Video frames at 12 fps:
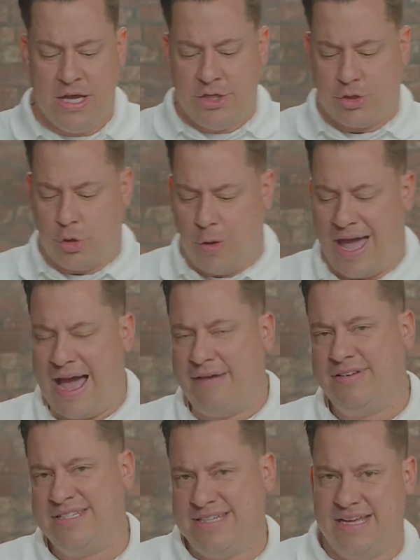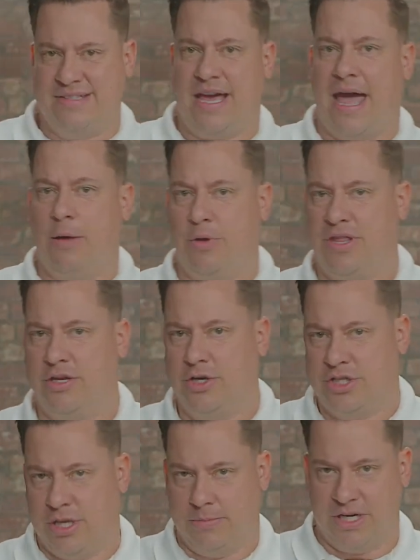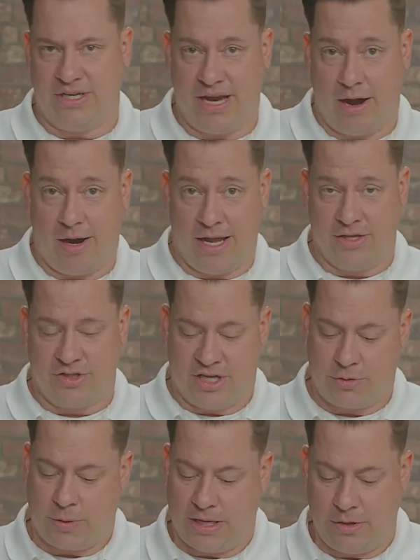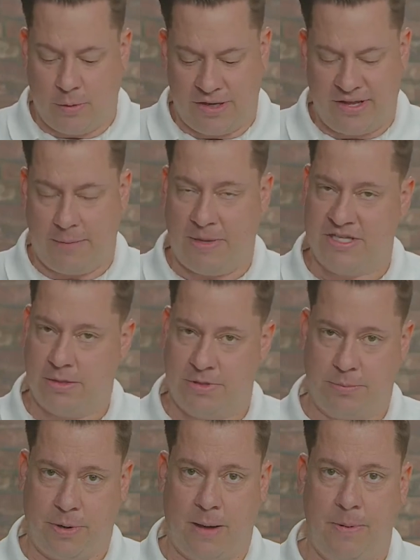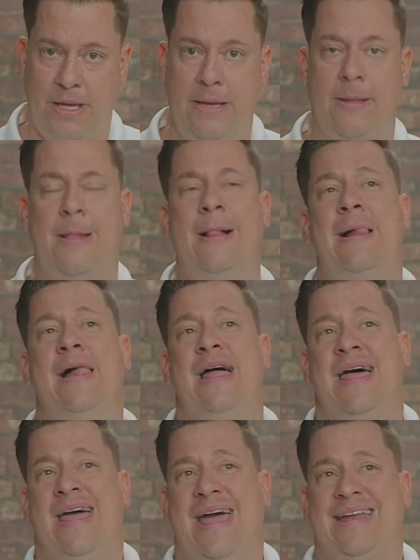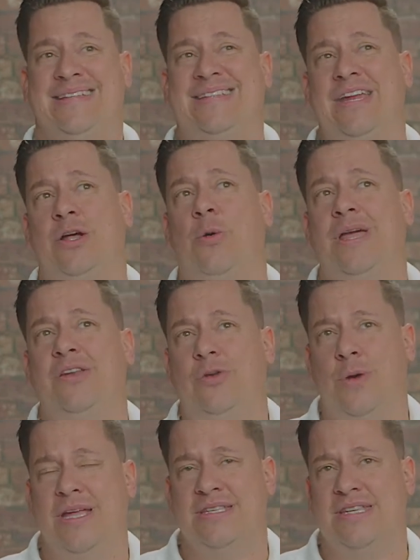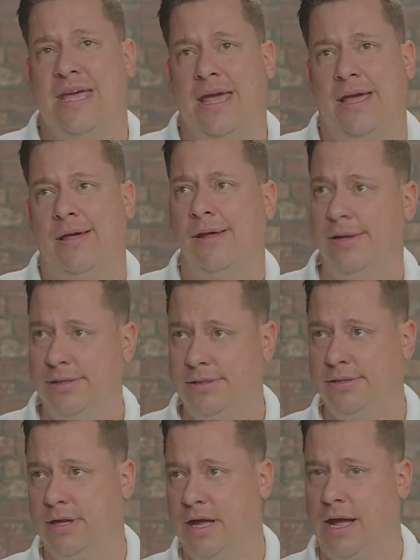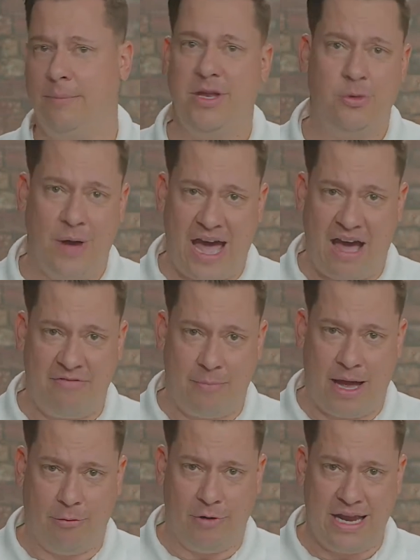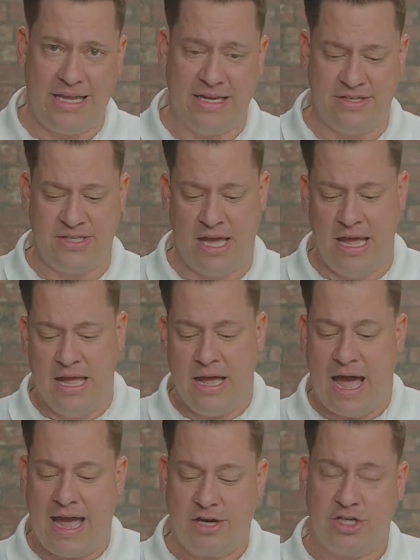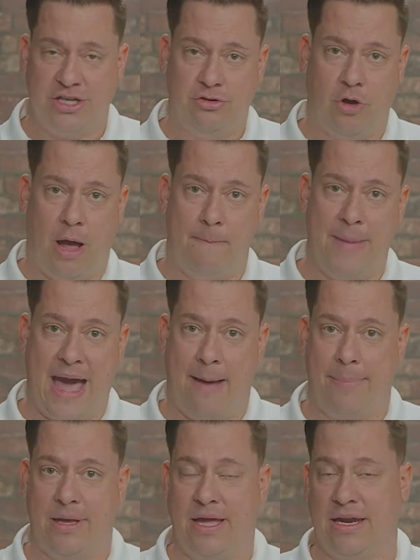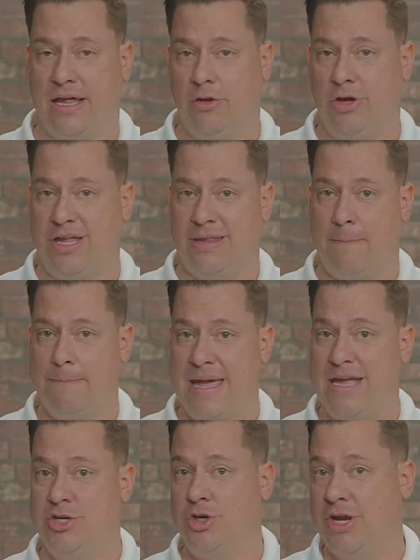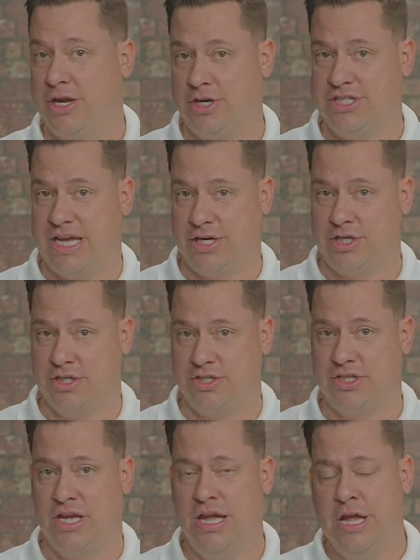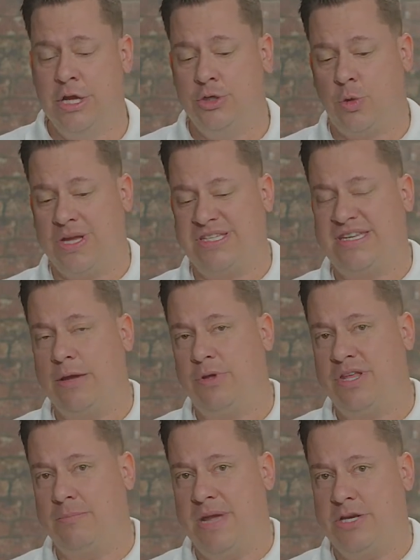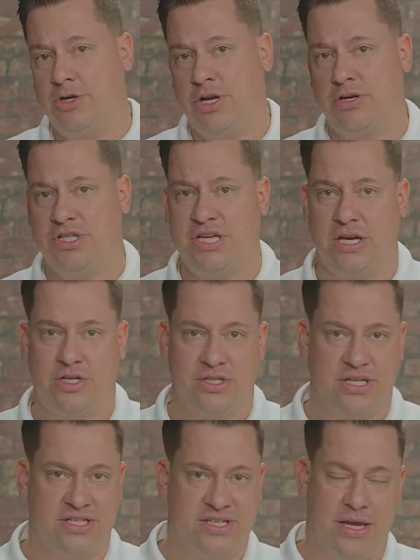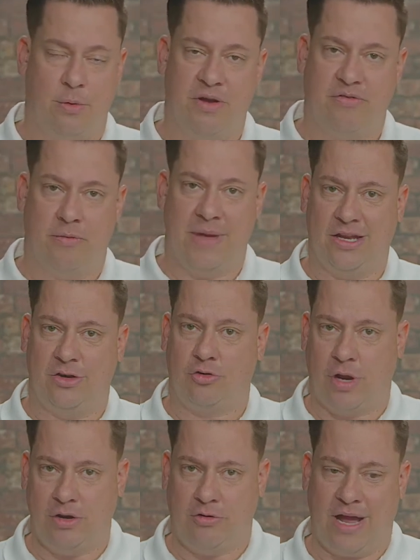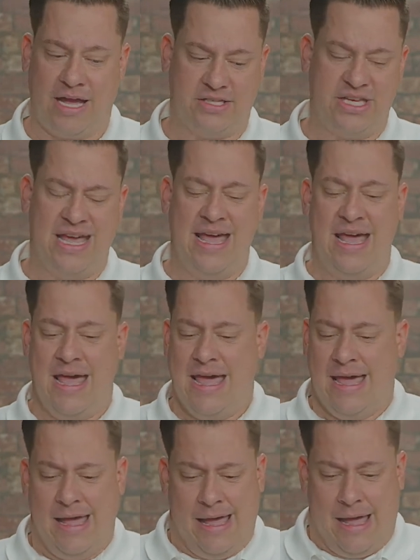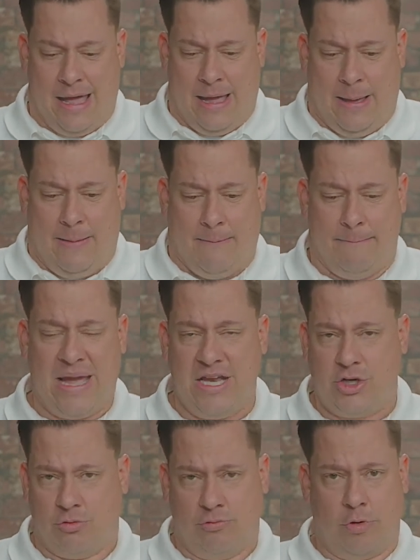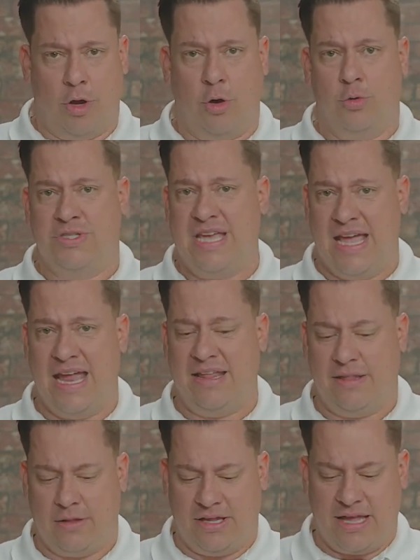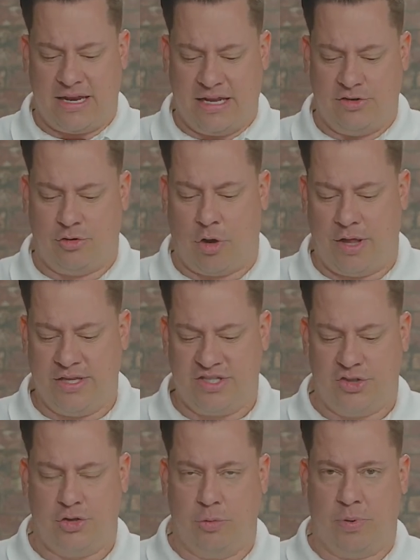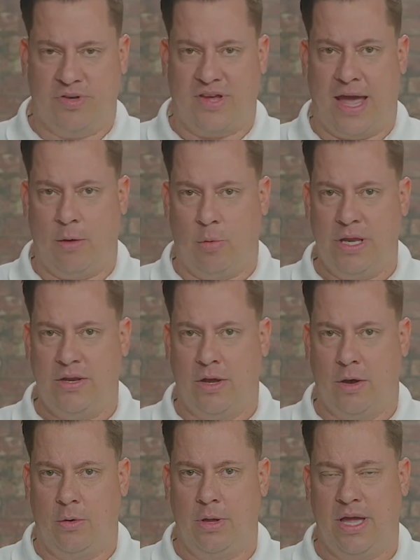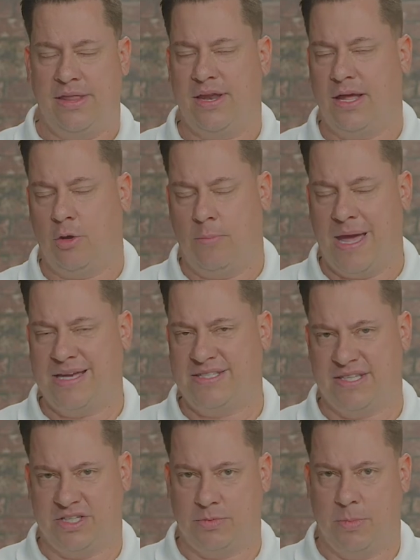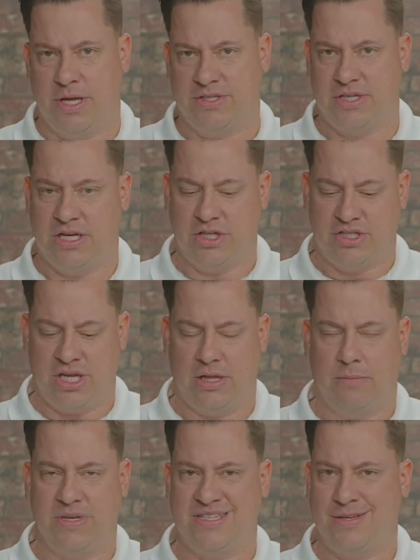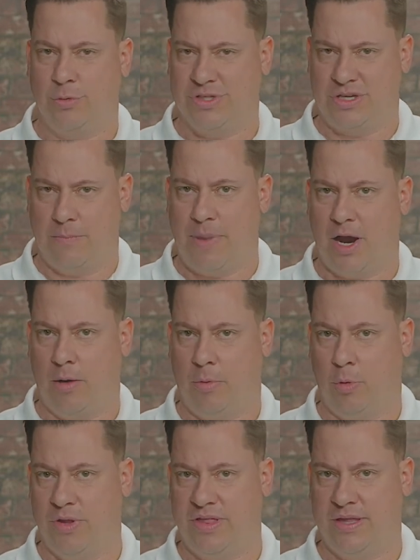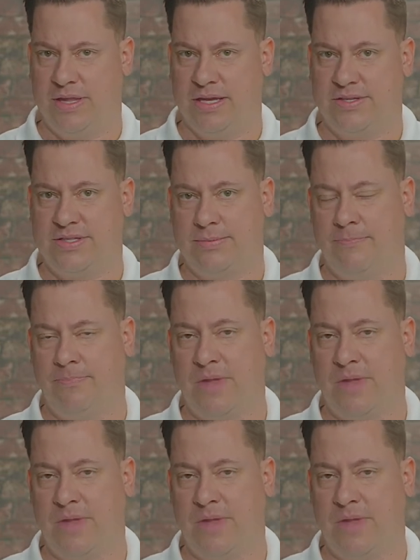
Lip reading: So you have to stay tight within your subject area. So that's what I do. I take my subject property, and instead of going into it and saying, I'm going to do a half mile radius, I actually draw a map and I look at the major intersections. So I stay within major intersections. I stay away from train tracks, major roads, anything like that. And I draw this super tight window. And then I go back 6 months and I just say, let me see what's comparable within this.